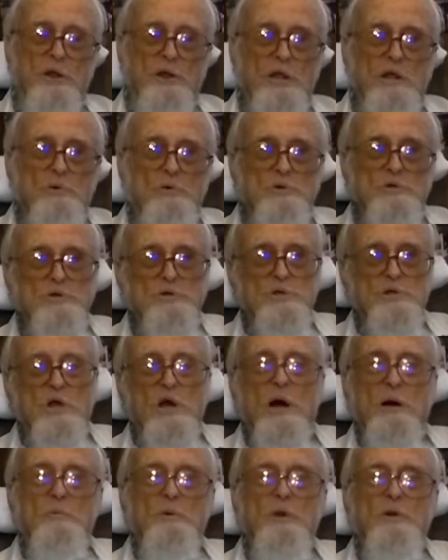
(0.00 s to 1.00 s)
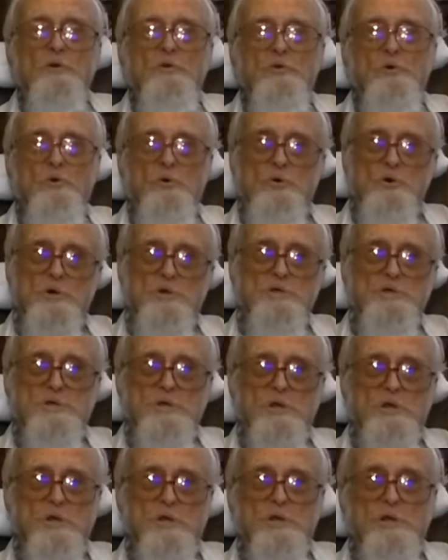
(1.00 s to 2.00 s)
And it was coming to
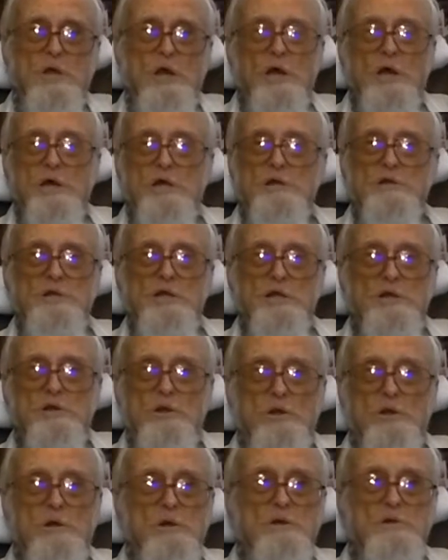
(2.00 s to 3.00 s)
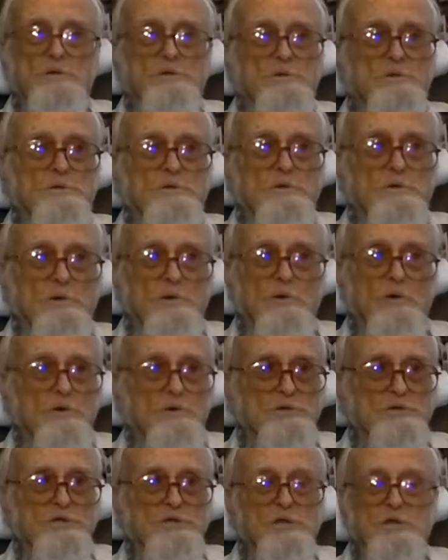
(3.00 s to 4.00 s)
us, and it just looked as it
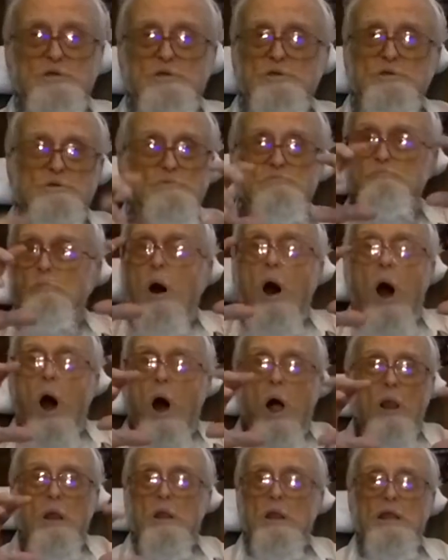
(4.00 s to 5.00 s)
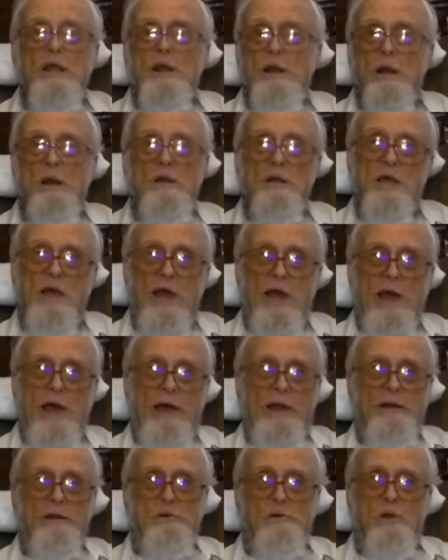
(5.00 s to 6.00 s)
was just a small little
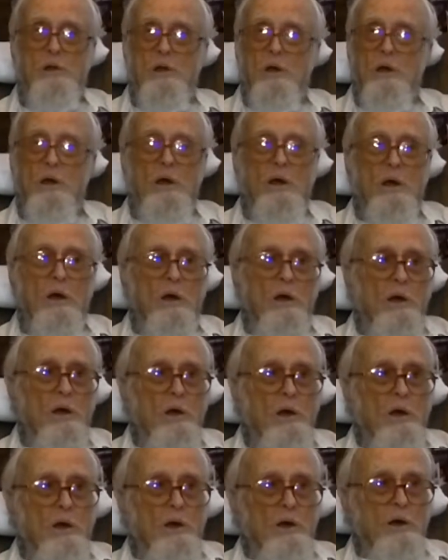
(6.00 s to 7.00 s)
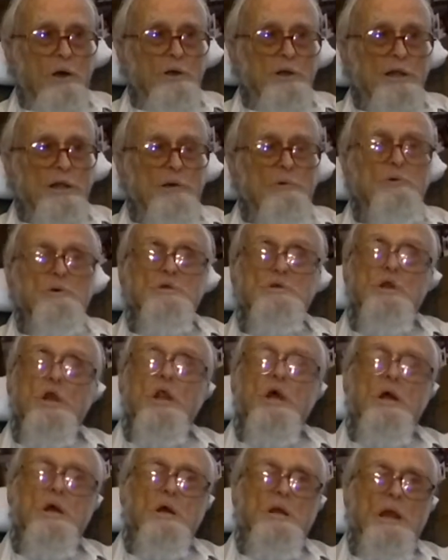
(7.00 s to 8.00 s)
cat. And it
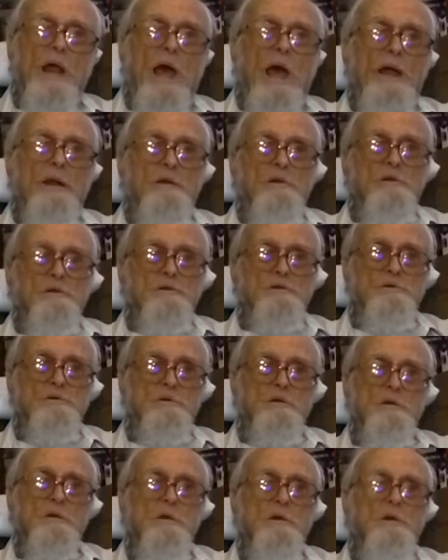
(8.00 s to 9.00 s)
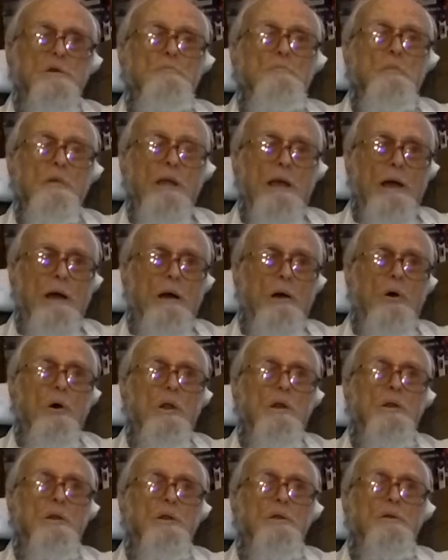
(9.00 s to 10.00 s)
was looking at us and
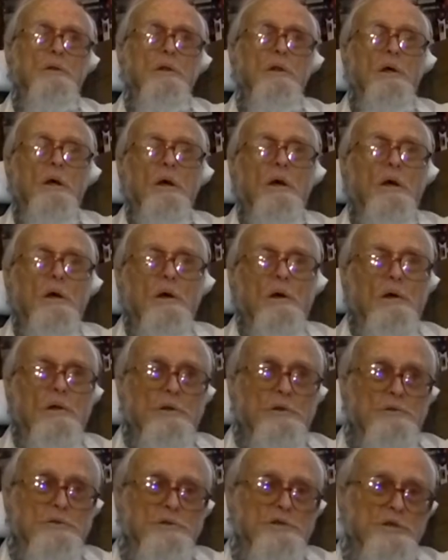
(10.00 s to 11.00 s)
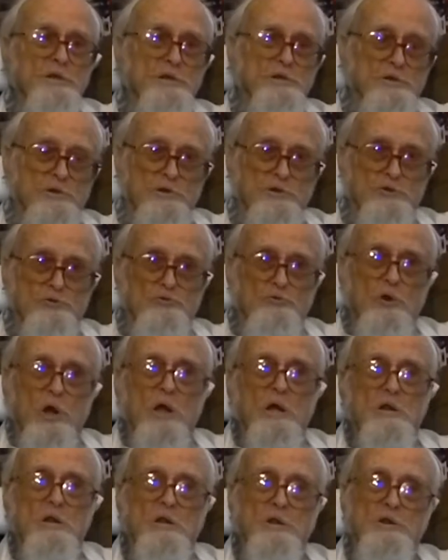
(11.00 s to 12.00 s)
meowing and just
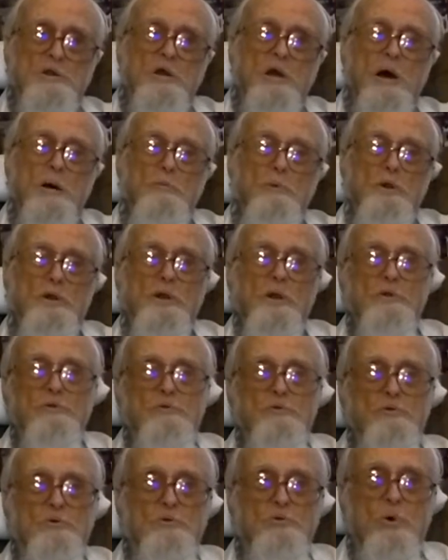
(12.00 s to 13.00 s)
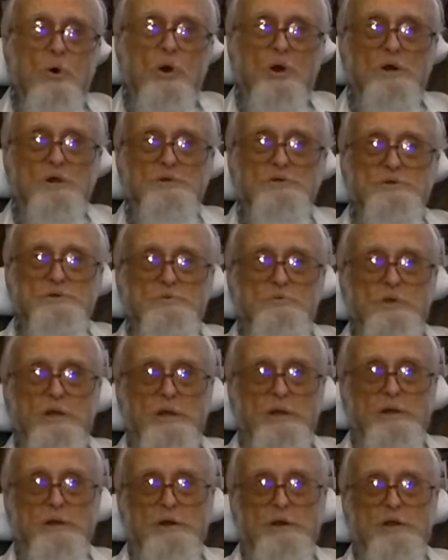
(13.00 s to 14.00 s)
struggling coming towards
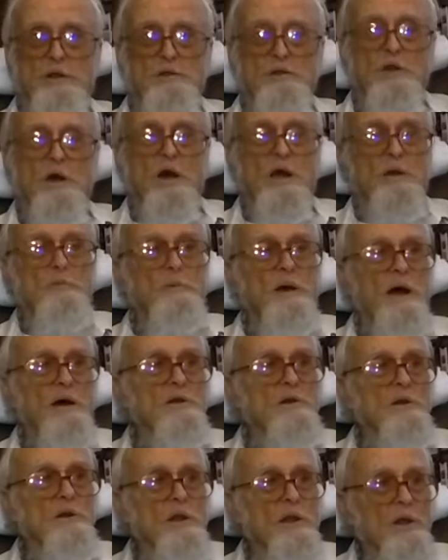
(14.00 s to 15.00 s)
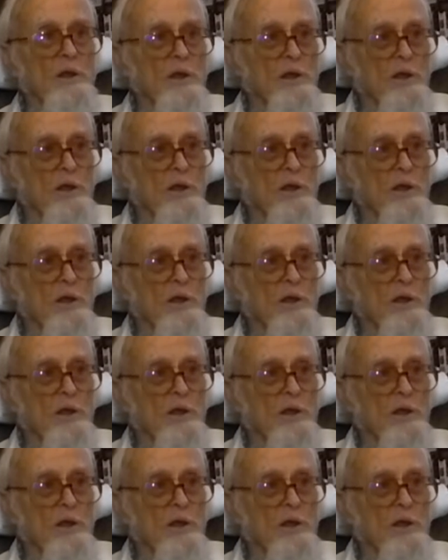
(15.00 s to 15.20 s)
me. And it got about,